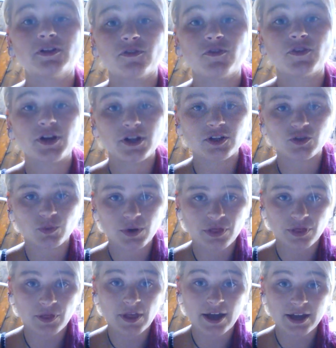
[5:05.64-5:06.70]
filled with
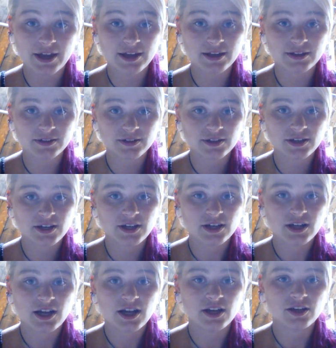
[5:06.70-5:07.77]
light,
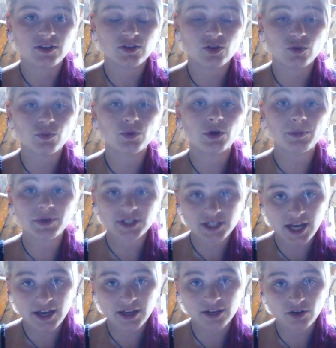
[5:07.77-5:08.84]
you will be
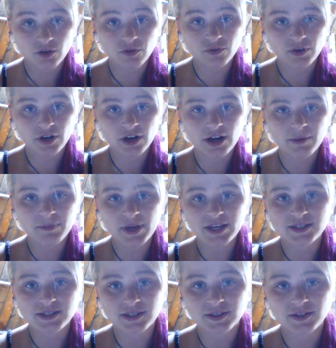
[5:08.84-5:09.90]
taken over,
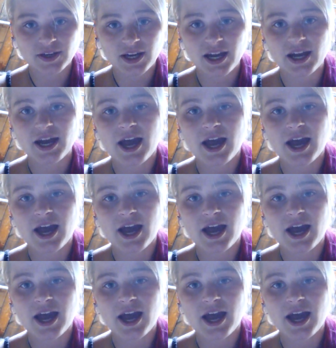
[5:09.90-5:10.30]
basically.